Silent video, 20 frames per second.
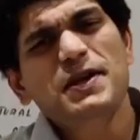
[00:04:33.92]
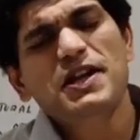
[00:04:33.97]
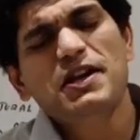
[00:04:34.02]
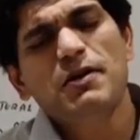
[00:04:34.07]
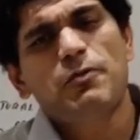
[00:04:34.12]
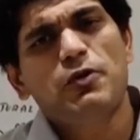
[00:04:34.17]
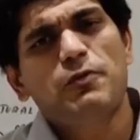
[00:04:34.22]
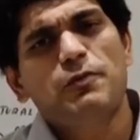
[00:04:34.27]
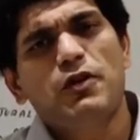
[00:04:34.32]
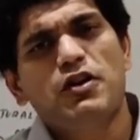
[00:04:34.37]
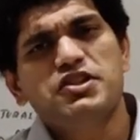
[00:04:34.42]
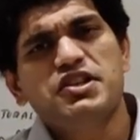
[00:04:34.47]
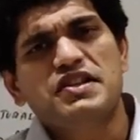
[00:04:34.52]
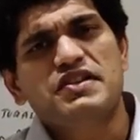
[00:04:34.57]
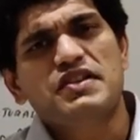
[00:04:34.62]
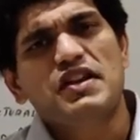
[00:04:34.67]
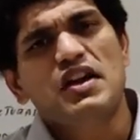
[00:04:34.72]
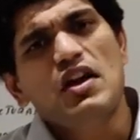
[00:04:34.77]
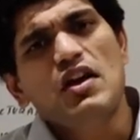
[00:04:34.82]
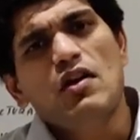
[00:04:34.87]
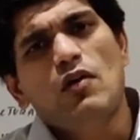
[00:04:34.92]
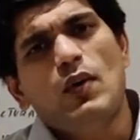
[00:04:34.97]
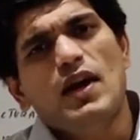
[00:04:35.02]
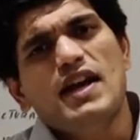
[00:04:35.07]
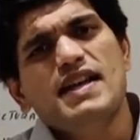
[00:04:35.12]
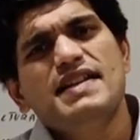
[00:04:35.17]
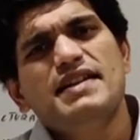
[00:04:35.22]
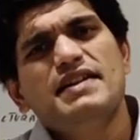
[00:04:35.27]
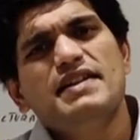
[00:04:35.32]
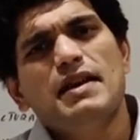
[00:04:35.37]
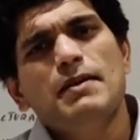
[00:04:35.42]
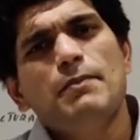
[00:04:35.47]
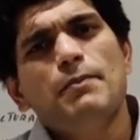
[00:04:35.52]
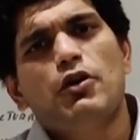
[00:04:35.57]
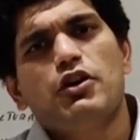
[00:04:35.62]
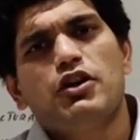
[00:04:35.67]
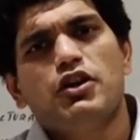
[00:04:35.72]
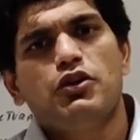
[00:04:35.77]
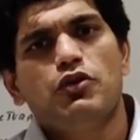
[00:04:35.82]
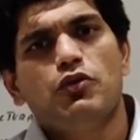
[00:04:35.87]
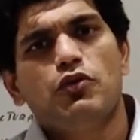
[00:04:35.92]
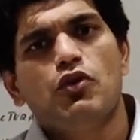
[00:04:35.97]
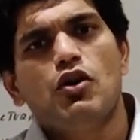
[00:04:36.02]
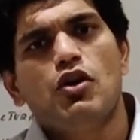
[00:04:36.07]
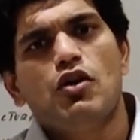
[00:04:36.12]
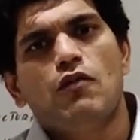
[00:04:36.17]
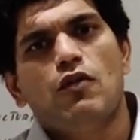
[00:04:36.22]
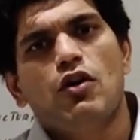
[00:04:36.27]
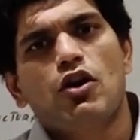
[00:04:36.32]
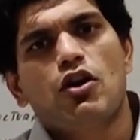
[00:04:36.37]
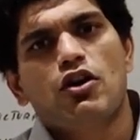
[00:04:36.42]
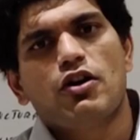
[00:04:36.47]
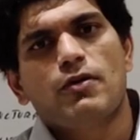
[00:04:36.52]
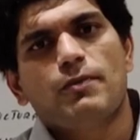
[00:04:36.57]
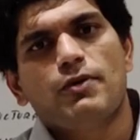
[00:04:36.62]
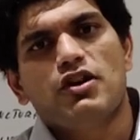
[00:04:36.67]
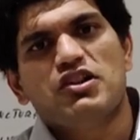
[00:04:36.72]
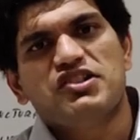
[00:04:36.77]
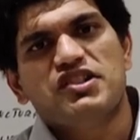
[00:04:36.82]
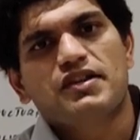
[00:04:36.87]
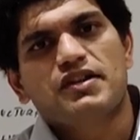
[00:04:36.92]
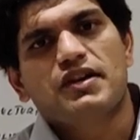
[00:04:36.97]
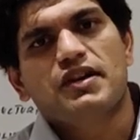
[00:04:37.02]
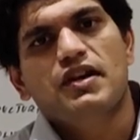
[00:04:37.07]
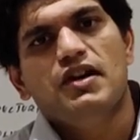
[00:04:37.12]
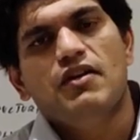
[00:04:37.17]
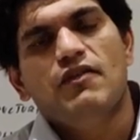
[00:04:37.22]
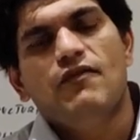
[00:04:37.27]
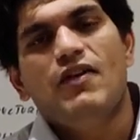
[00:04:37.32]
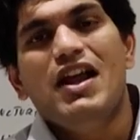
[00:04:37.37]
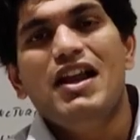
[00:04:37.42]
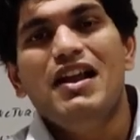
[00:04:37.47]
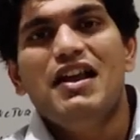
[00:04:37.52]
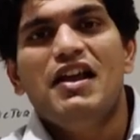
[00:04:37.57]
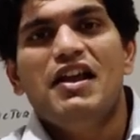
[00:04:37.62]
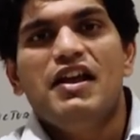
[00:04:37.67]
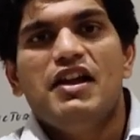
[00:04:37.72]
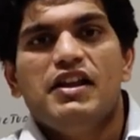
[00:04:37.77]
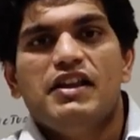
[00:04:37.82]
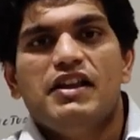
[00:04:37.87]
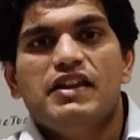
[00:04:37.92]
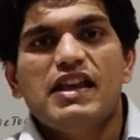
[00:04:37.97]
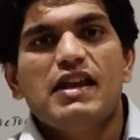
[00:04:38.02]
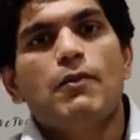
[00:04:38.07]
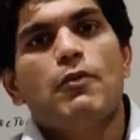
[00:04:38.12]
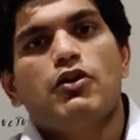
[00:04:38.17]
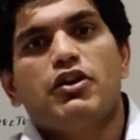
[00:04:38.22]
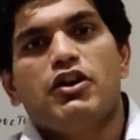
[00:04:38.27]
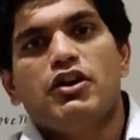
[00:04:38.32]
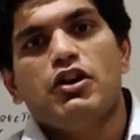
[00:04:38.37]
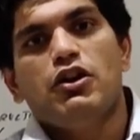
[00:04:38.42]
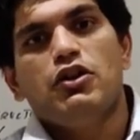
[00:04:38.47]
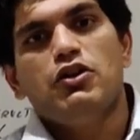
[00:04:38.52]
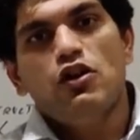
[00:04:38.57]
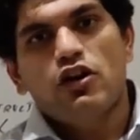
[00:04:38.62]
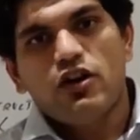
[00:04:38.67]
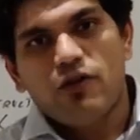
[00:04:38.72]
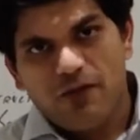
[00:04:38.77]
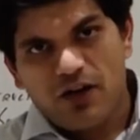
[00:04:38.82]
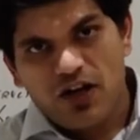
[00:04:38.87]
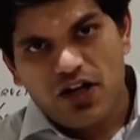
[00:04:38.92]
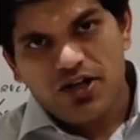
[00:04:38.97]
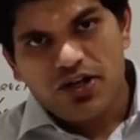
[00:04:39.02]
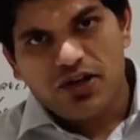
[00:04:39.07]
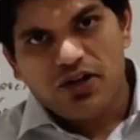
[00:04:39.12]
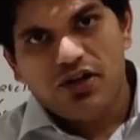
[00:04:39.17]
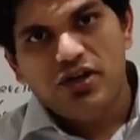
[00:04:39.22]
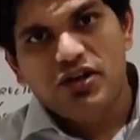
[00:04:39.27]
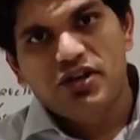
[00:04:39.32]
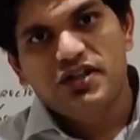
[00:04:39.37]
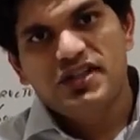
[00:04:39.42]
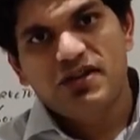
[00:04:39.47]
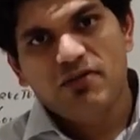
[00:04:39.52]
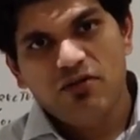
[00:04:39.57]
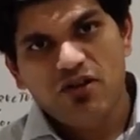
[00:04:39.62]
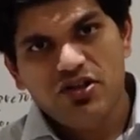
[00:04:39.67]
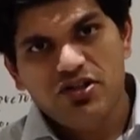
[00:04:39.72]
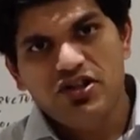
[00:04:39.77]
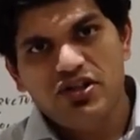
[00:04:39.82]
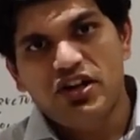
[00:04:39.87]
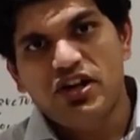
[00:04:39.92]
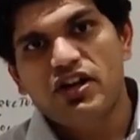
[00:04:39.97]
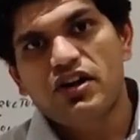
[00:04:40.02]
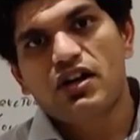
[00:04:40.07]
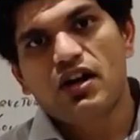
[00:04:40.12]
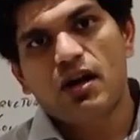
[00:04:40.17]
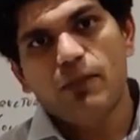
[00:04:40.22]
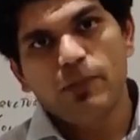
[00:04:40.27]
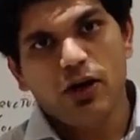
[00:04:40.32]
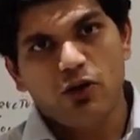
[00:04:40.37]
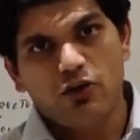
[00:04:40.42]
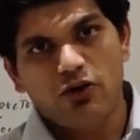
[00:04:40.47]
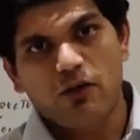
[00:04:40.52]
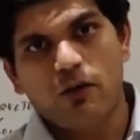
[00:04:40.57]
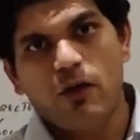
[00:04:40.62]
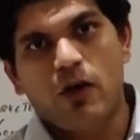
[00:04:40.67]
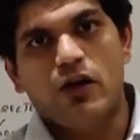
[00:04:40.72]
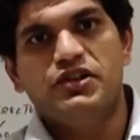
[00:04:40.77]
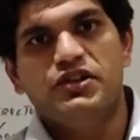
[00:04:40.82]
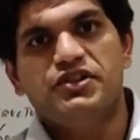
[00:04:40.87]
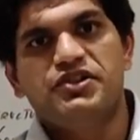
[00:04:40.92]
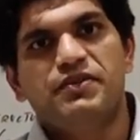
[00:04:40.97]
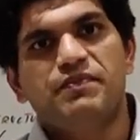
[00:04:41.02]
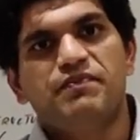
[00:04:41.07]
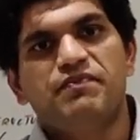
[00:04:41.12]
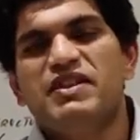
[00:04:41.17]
speak about projects, why is it important to work on a project? Well, think about it. You're a fresher civil engineer coming out of college.